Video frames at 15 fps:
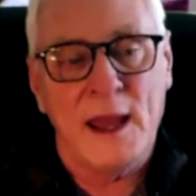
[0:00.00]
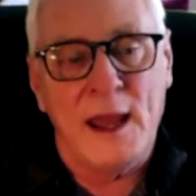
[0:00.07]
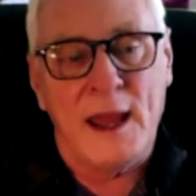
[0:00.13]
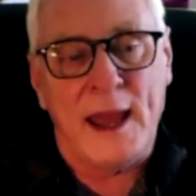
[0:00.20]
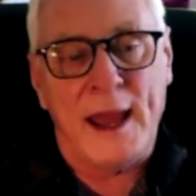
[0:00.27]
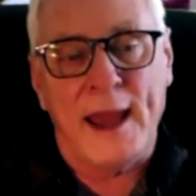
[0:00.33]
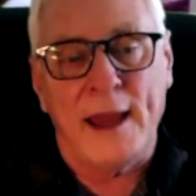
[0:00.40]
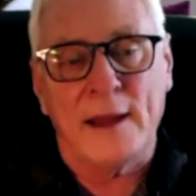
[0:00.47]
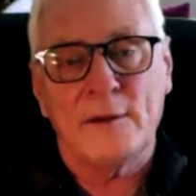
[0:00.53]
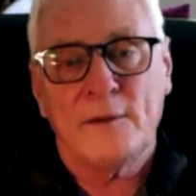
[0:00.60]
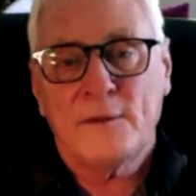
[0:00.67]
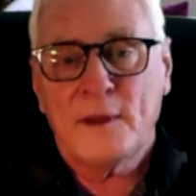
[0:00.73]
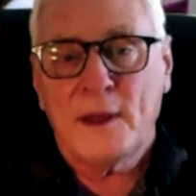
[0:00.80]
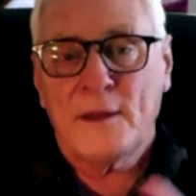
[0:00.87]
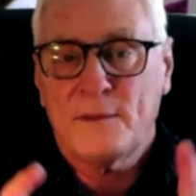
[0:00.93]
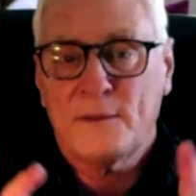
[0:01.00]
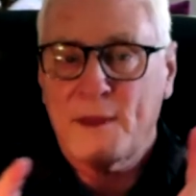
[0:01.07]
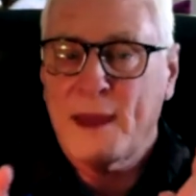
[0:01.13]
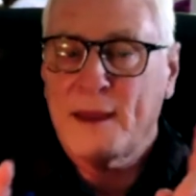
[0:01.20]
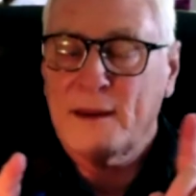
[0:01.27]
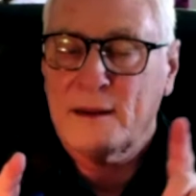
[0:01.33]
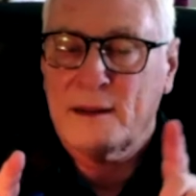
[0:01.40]
And
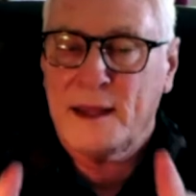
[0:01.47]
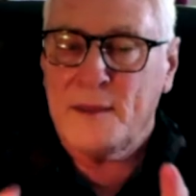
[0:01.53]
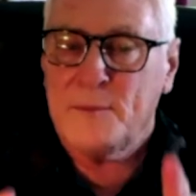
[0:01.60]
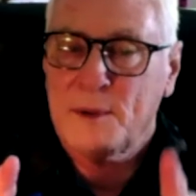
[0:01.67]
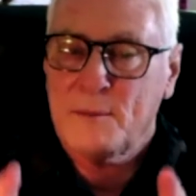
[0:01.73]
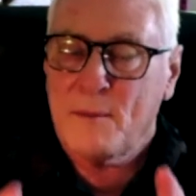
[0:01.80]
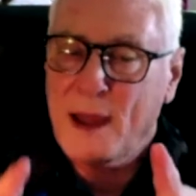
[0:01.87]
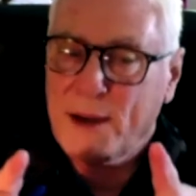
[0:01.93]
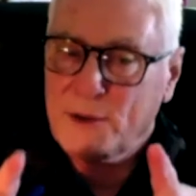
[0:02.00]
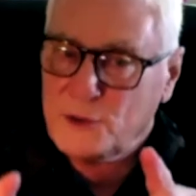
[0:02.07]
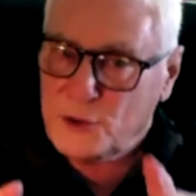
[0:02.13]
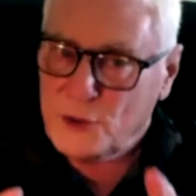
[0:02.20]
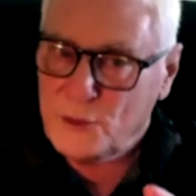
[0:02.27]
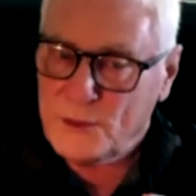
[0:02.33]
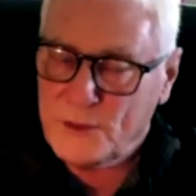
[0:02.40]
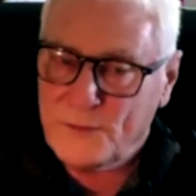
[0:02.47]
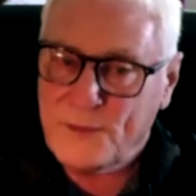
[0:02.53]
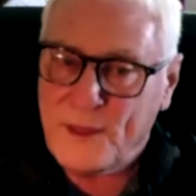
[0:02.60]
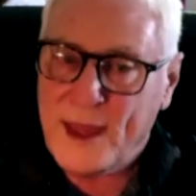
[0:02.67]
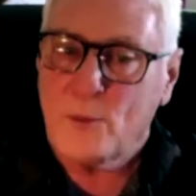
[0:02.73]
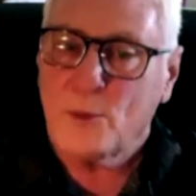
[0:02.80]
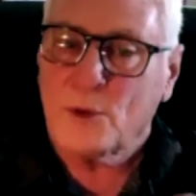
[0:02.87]
they keep in mind too that
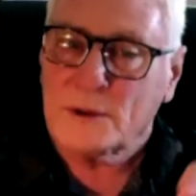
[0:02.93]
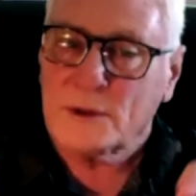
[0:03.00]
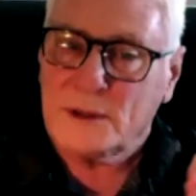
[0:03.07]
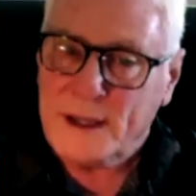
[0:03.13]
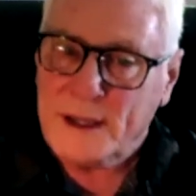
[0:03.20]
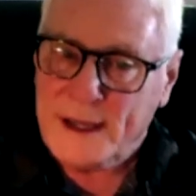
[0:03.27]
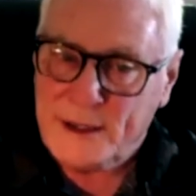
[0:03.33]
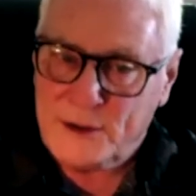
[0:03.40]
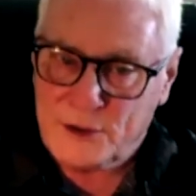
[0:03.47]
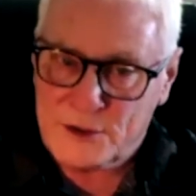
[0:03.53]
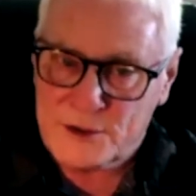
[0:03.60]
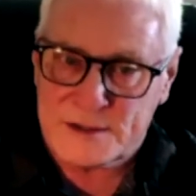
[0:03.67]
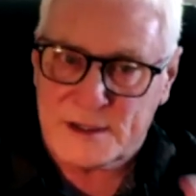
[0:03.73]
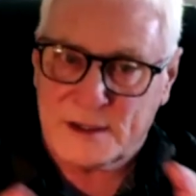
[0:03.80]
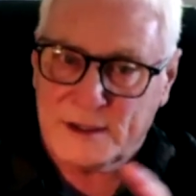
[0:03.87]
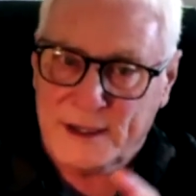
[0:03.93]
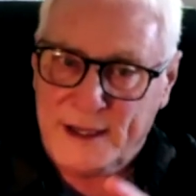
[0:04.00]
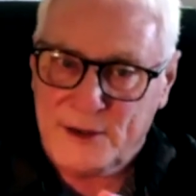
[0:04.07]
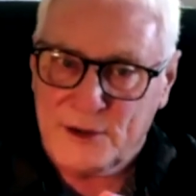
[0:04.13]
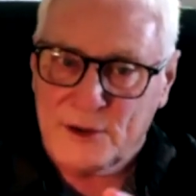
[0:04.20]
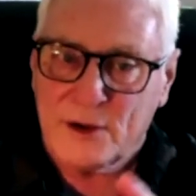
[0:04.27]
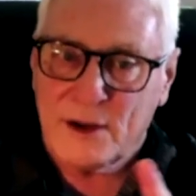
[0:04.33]
they were leaders, a
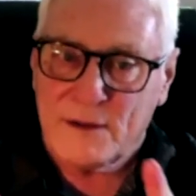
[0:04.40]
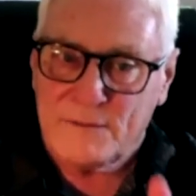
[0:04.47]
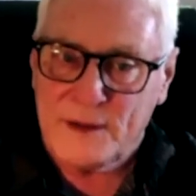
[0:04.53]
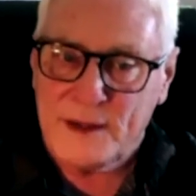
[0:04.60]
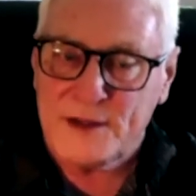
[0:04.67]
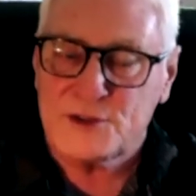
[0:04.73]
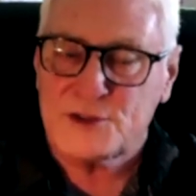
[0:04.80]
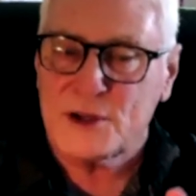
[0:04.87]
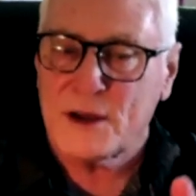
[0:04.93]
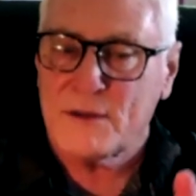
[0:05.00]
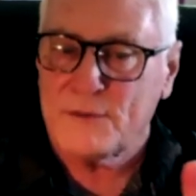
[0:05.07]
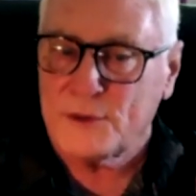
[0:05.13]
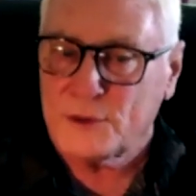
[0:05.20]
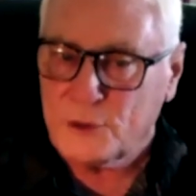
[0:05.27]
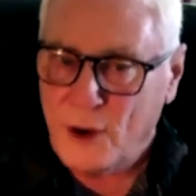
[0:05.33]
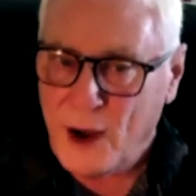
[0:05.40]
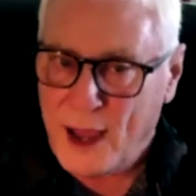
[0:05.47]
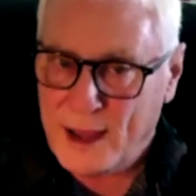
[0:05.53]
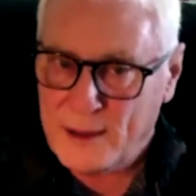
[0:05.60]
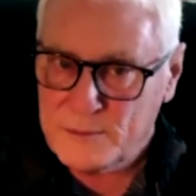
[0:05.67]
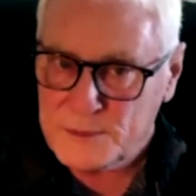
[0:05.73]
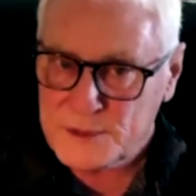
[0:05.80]
leader of each of the
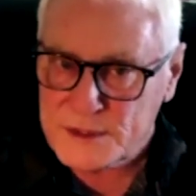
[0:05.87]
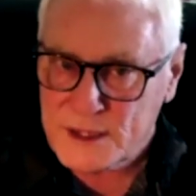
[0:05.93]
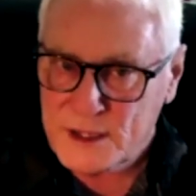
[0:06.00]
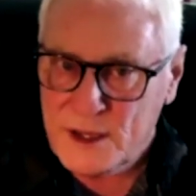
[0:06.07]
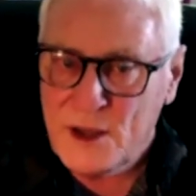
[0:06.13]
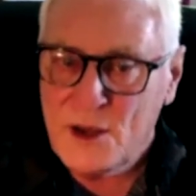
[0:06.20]
tribes.